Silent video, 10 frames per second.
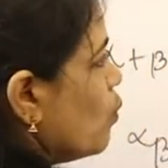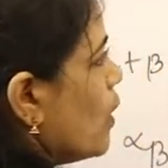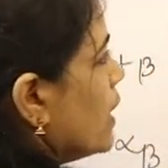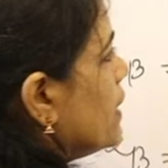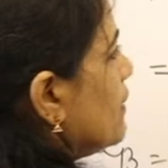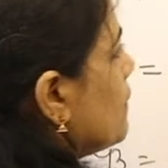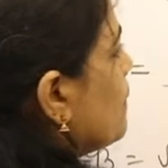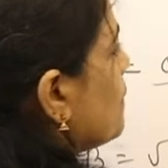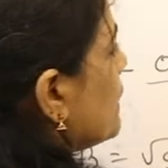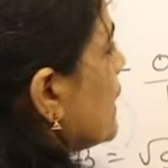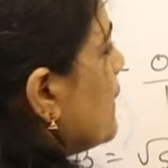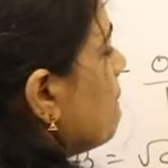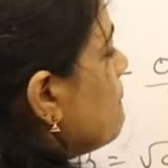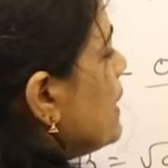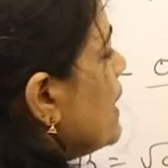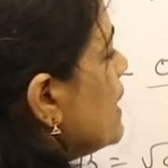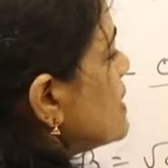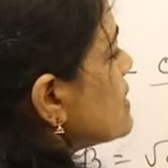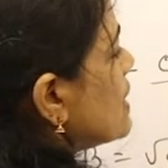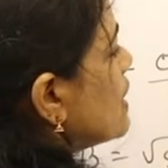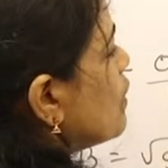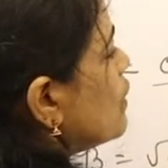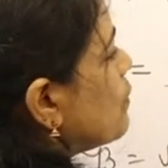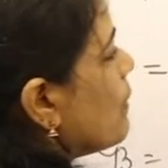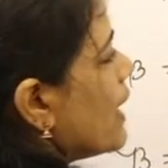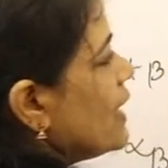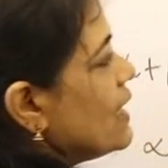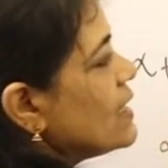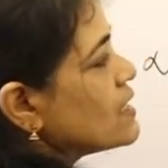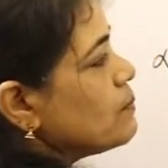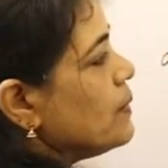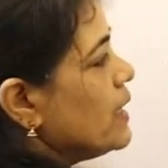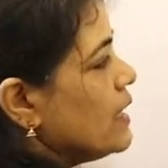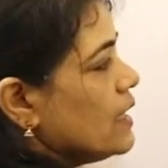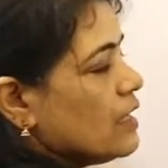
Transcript: 1, b is equal to minus b